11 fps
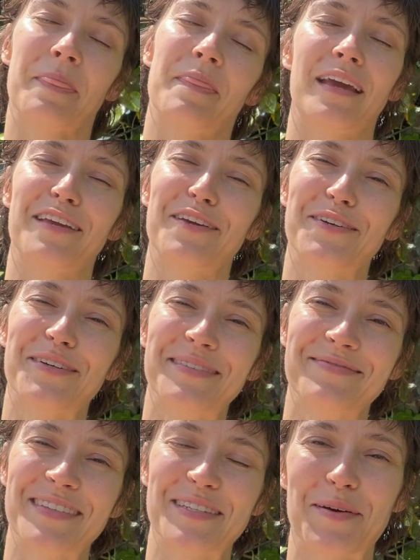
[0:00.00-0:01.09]
Thank you
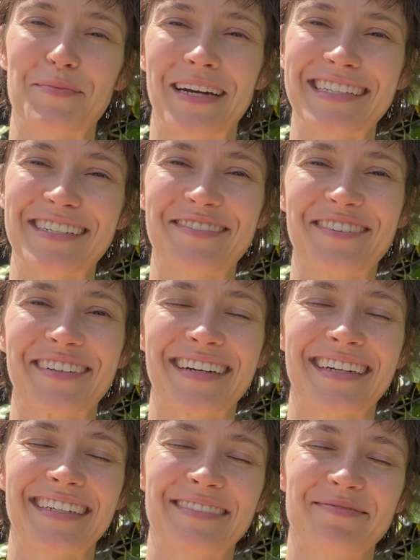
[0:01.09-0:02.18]
so much
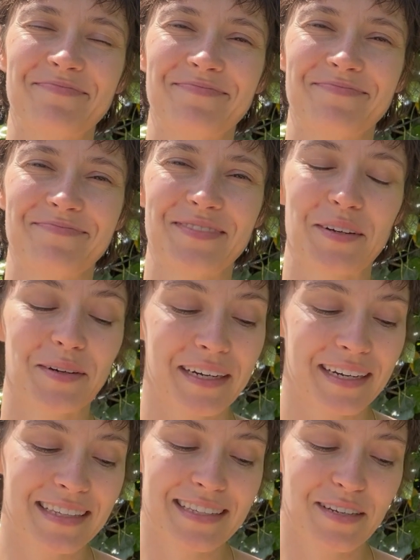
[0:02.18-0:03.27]
for your
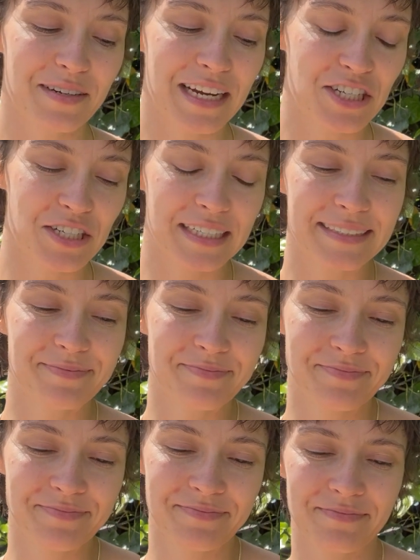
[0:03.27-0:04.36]
consideration.
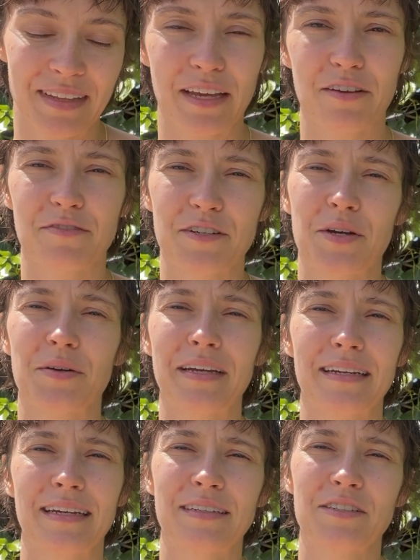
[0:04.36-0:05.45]
Thank you for
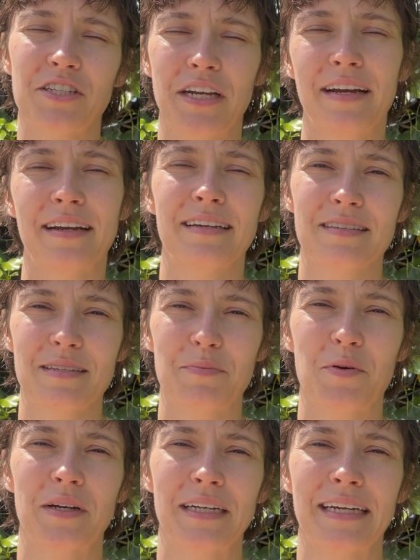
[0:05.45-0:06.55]
donating, sharing,
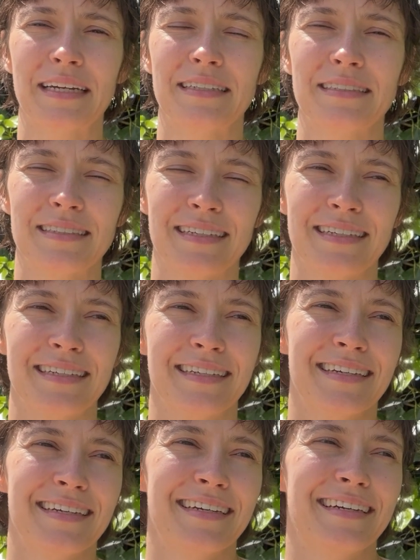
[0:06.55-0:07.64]
supporting.
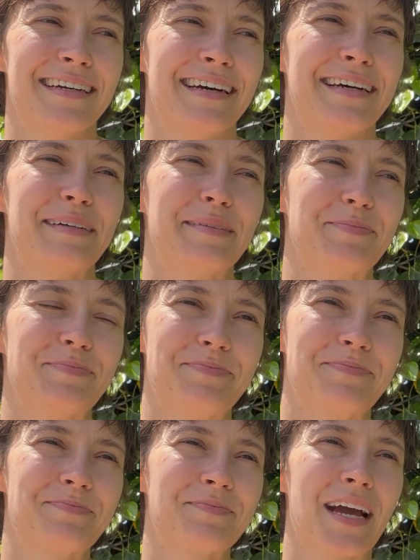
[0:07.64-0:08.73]

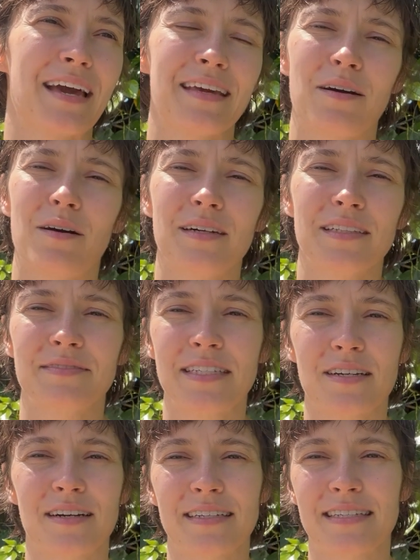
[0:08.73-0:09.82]
I think all of these
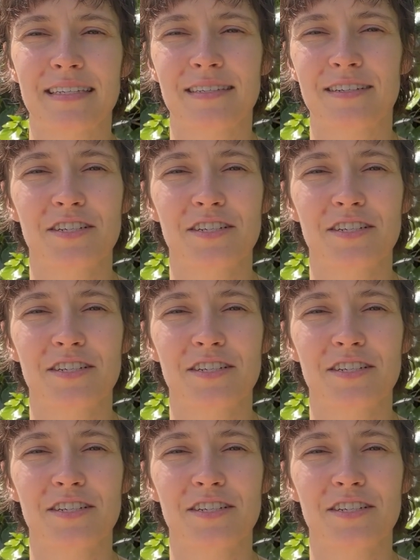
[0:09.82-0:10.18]
artists are